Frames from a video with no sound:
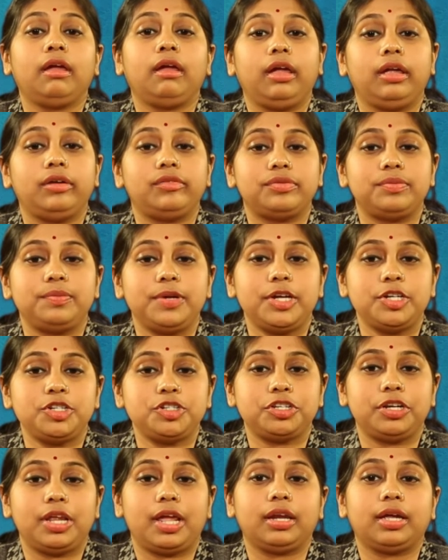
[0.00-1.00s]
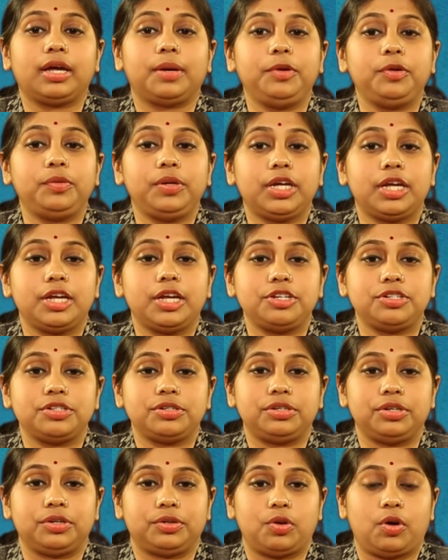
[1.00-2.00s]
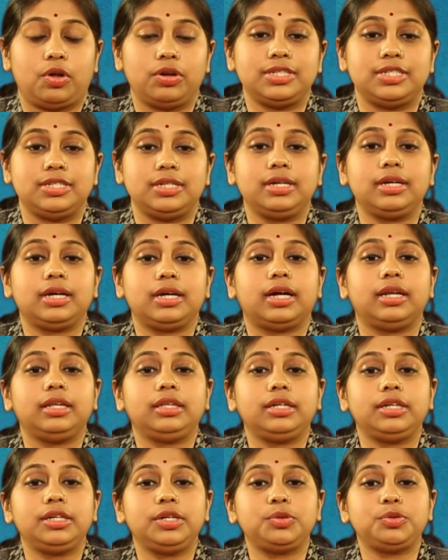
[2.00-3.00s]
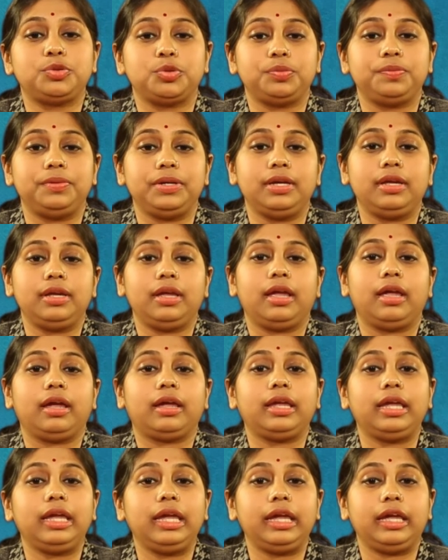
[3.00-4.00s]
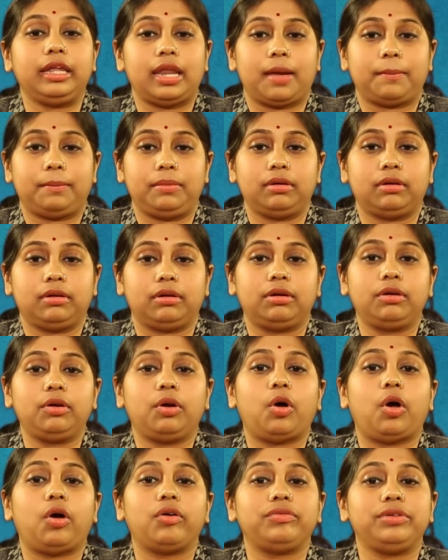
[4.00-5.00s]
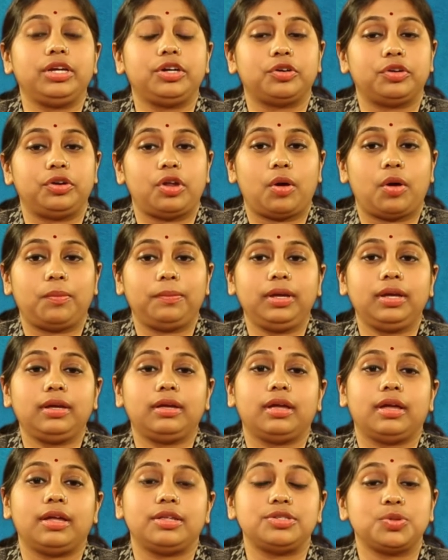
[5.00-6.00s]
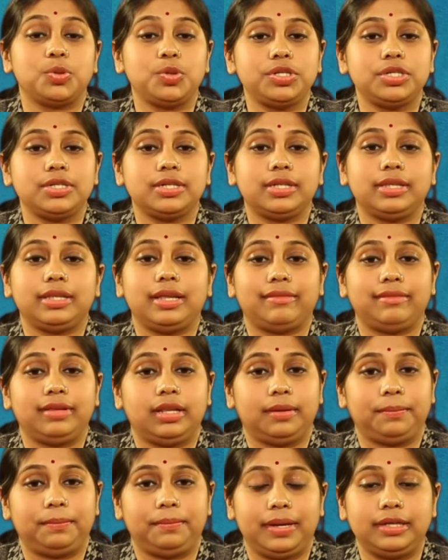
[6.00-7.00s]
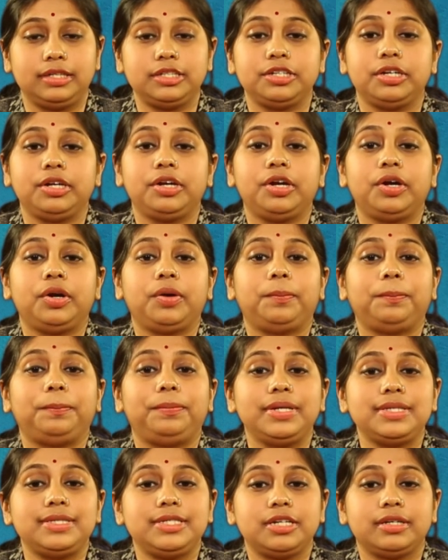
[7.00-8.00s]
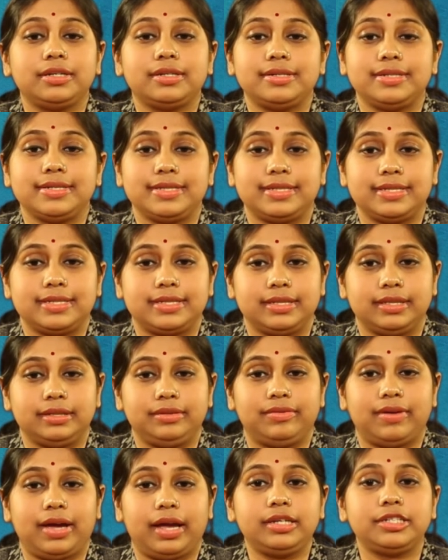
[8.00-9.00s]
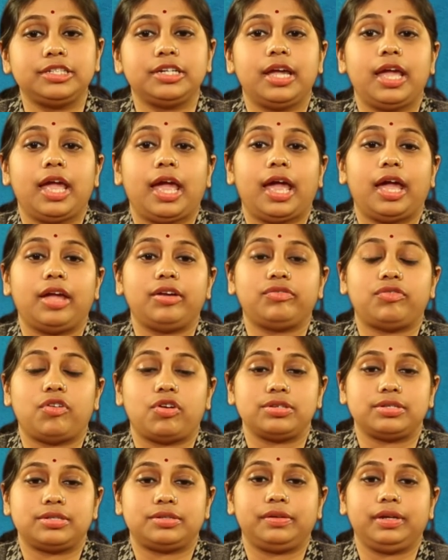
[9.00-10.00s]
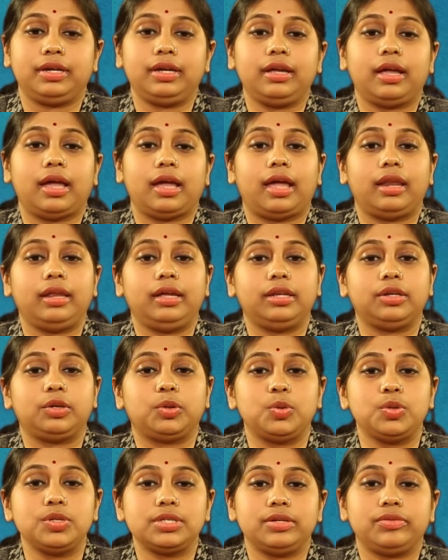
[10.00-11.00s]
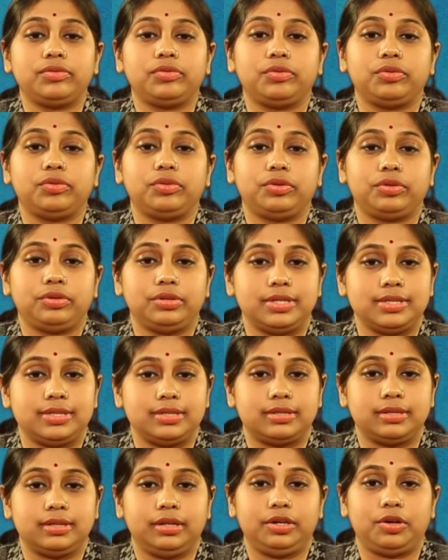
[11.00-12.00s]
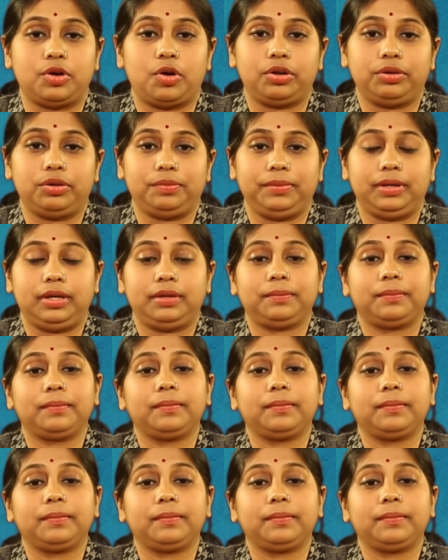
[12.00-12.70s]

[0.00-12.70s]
Information and communication technology continue to be a key enabler of economic and social development, bridging the digital divide and fostering an inclusive digital economy.